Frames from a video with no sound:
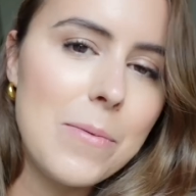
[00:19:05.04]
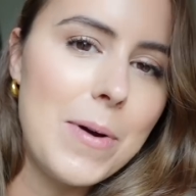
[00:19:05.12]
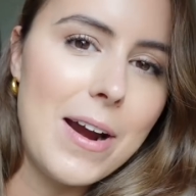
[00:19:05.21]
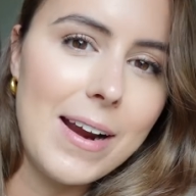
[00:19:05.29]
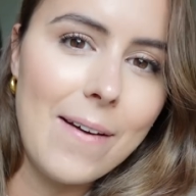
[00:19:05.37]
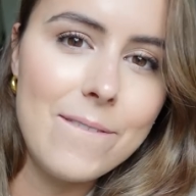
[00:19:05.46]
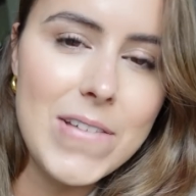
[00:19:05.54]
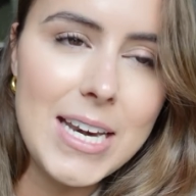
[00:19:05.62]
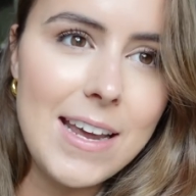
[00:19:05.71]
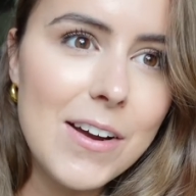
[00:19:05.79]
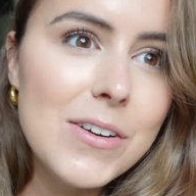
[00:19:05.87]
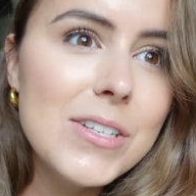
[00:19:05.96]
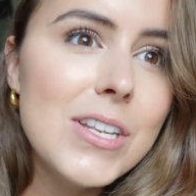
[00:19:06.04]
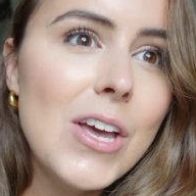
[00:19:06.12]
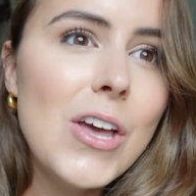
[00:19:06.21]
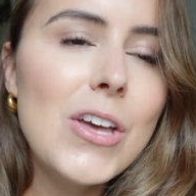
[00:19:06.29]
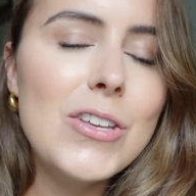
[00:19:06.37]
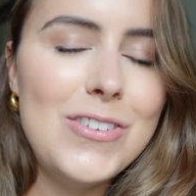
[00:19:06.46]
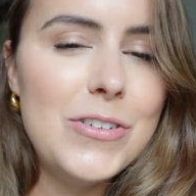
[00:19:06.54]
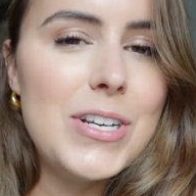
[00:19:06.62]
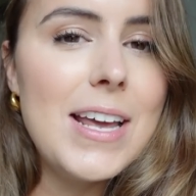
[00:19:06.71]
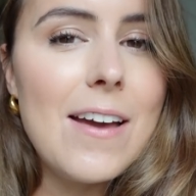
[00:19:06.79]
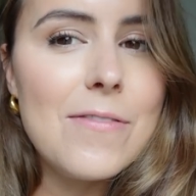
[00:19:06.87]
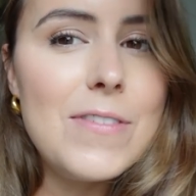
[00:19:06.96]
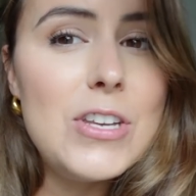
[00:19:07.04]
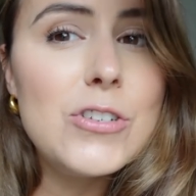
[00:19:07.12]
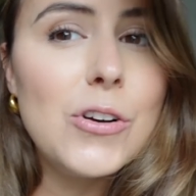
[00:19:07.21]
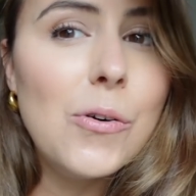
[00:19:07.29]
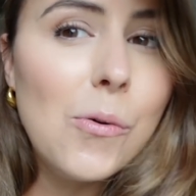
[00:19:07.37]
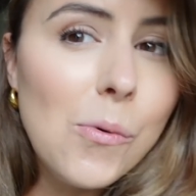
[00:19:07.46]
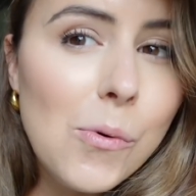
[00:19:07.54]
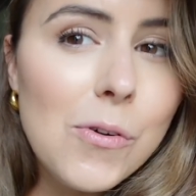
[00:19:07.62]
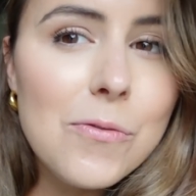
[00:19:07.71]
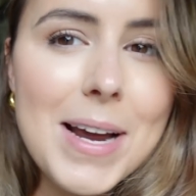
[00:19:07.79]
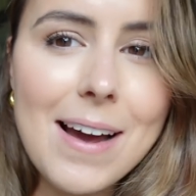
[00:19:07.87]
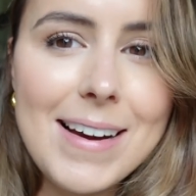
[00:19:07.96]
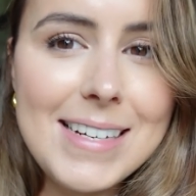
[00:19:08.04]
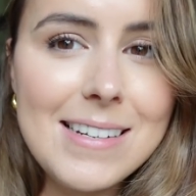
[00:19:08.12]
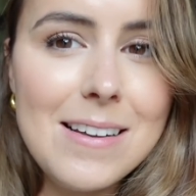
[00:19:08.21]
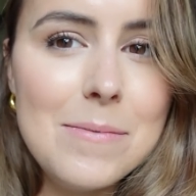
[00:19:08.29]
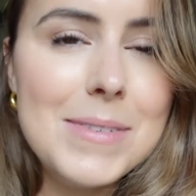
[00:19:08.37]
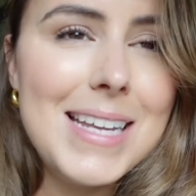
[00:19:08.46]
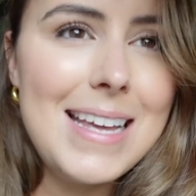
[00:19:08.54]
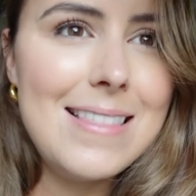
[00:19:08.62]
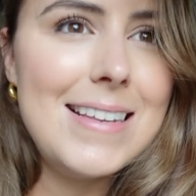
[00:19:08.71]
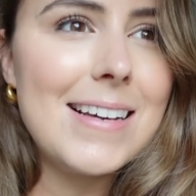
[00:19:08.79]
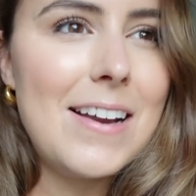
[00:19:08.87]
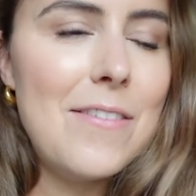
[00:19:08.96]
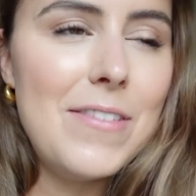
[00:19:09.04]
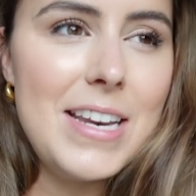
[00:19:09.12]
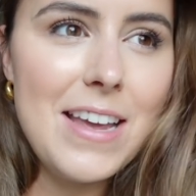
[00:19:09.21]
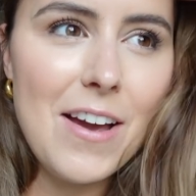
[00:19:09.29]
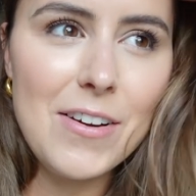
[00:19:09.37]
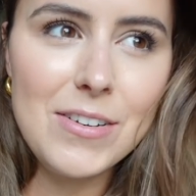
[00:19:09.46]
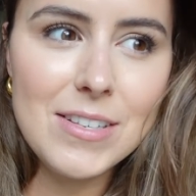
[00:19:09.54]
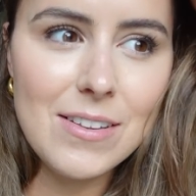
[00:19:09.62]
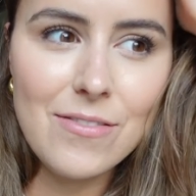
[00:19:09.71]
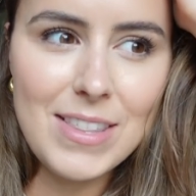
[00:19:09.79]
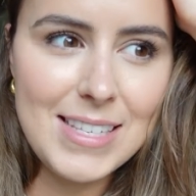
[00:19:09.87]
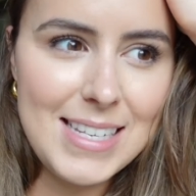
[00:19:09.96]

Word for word: I'm wearing in videos. Usually I feature all of my items in these kind of videos for the